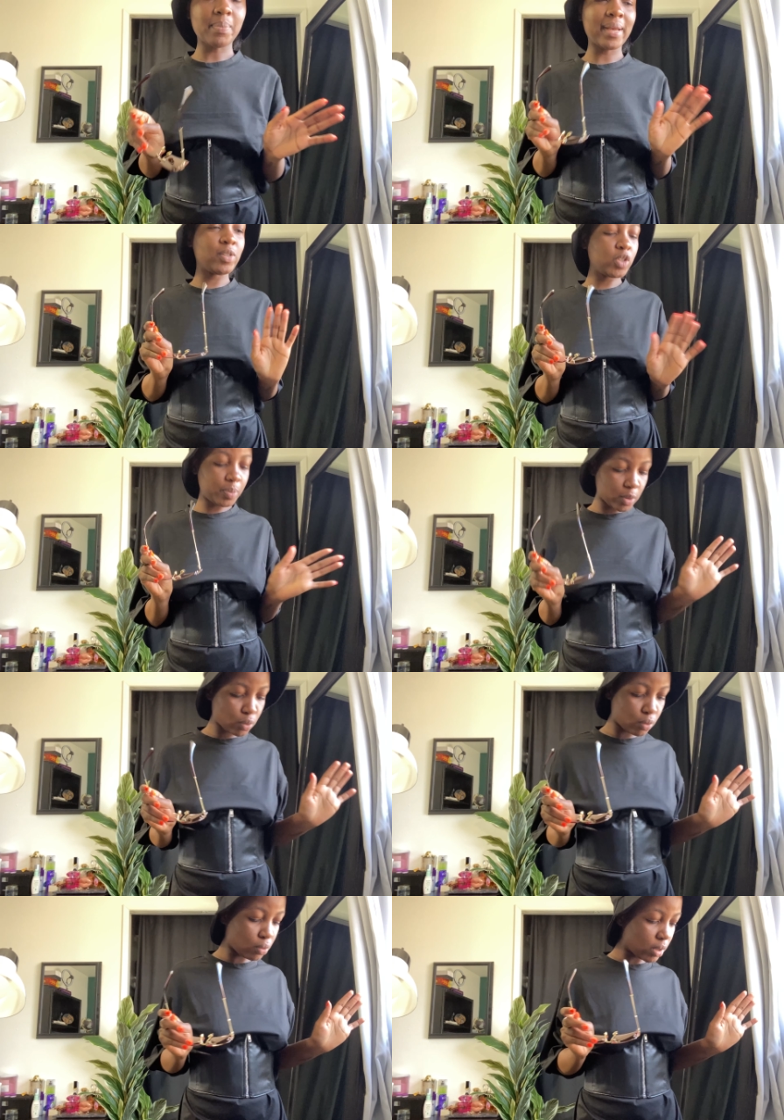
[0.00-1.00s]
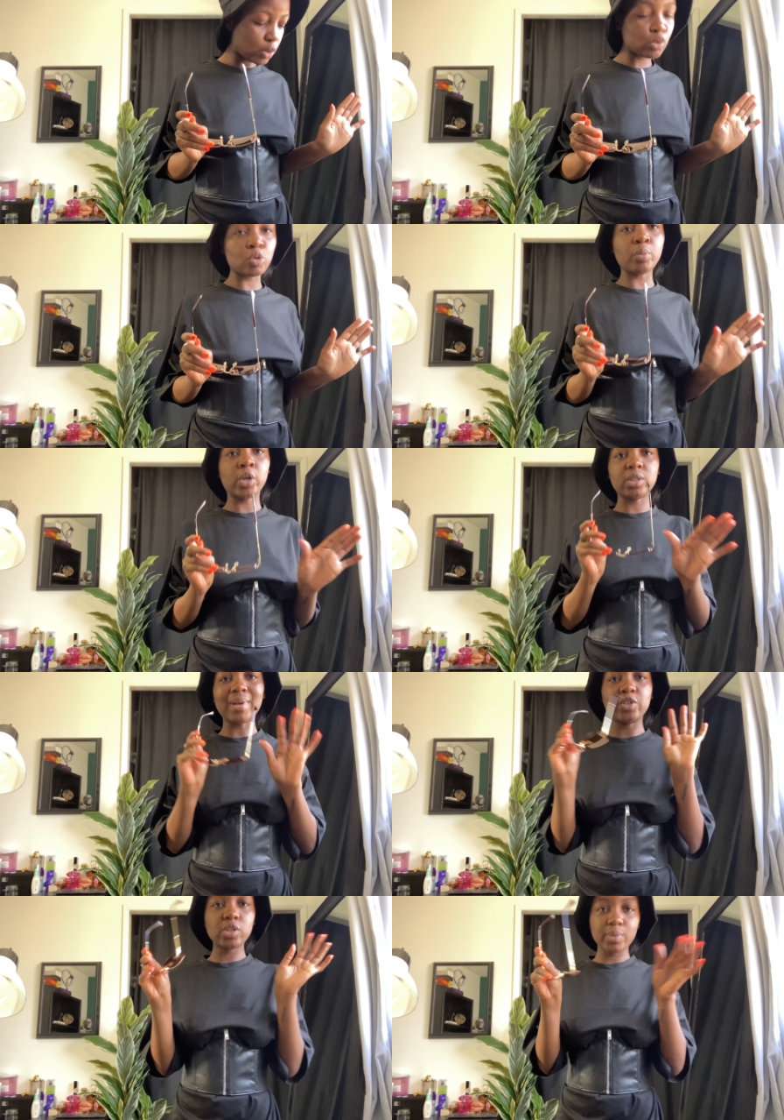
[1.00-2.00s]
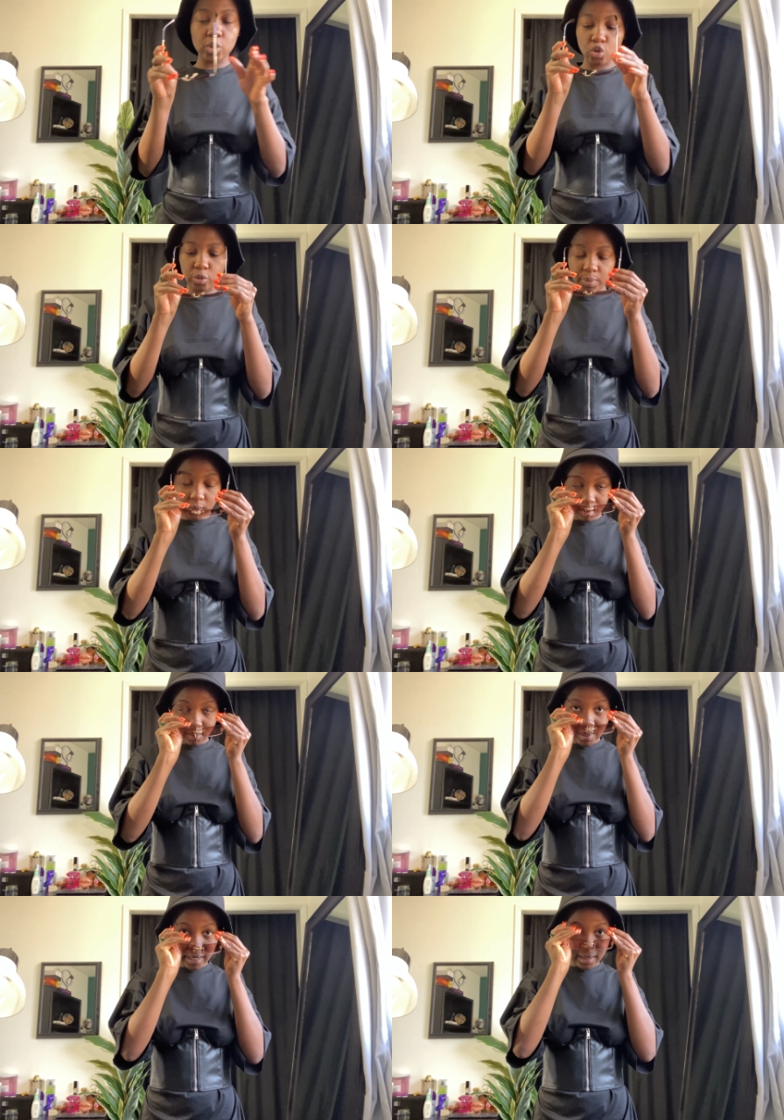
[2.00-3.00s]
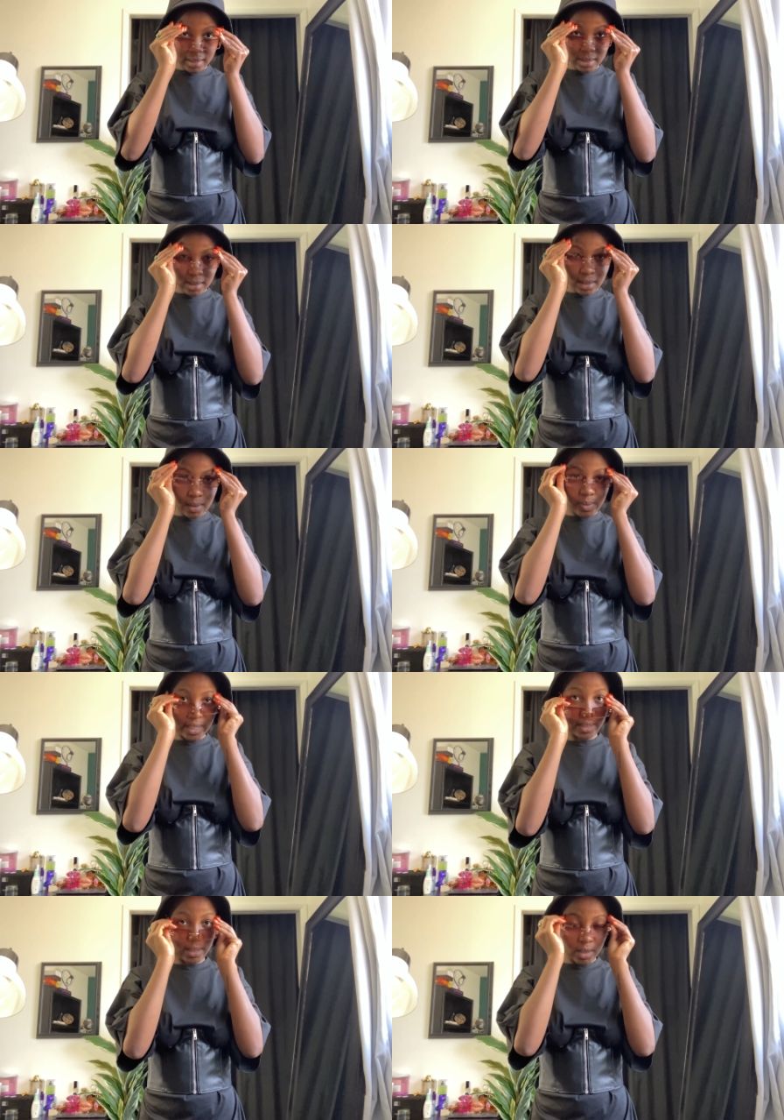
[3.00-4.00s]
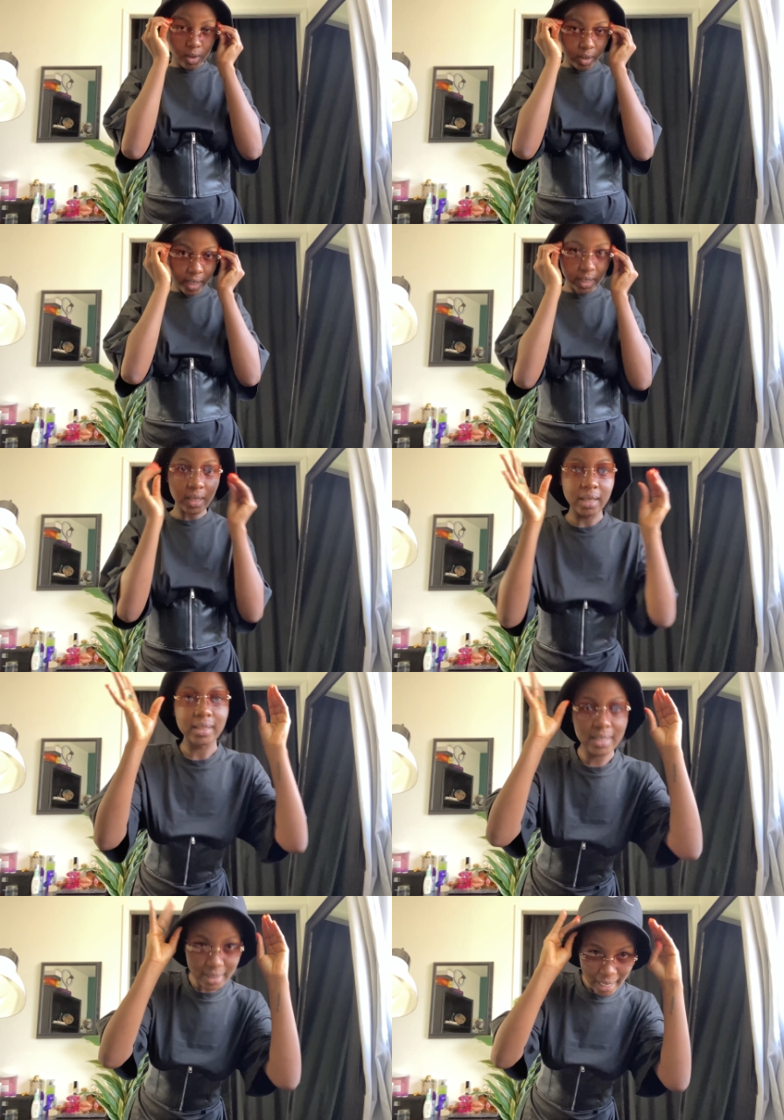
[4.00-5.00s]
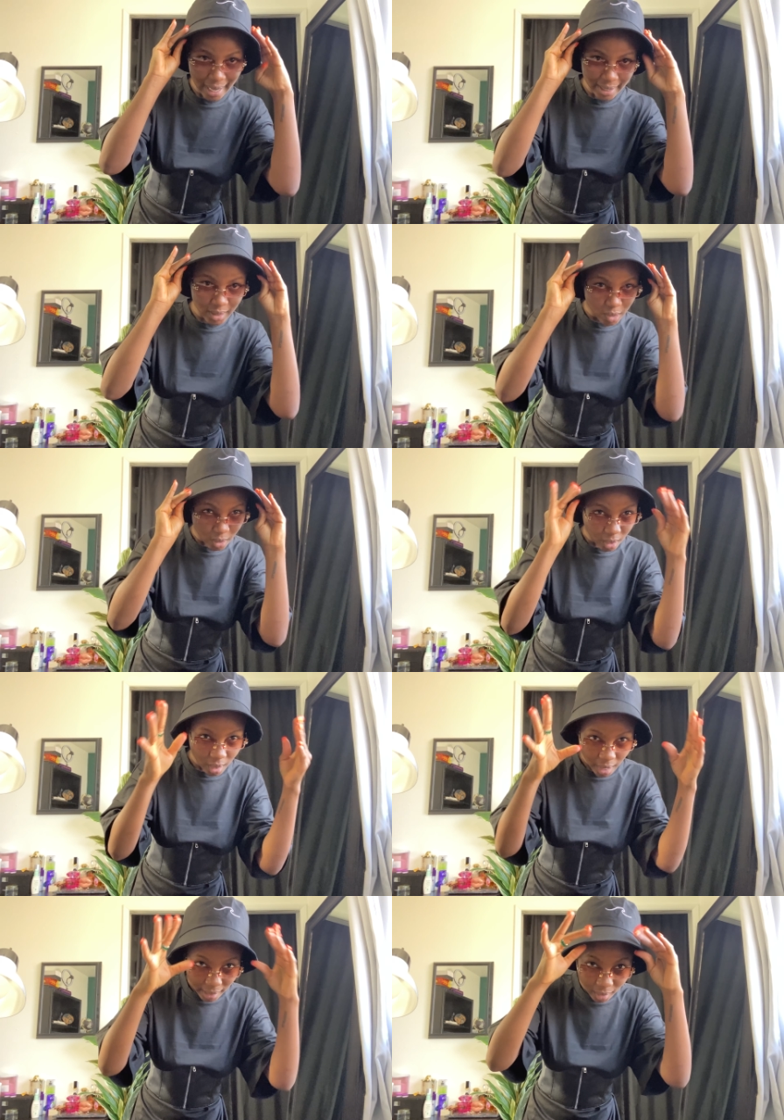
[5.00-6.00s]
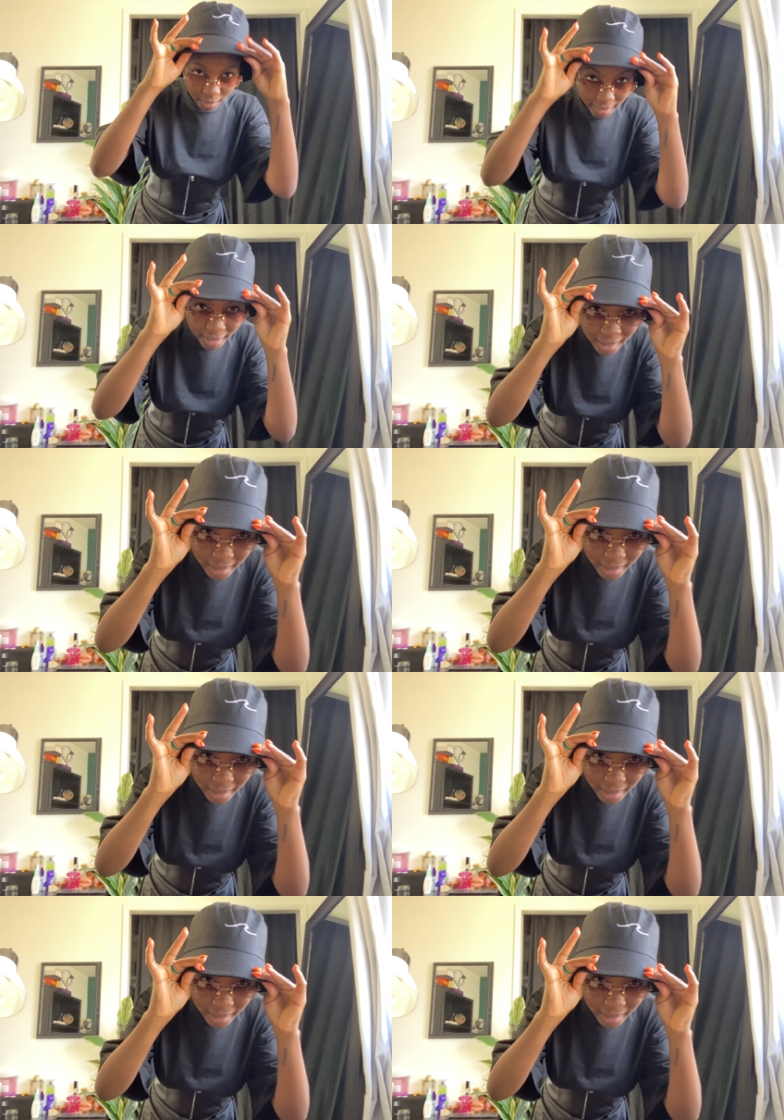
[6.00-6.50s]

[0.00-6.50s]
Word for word: My drip is too, it's too much. My drip is dripping. Please, please. Okay, this hat, I got it.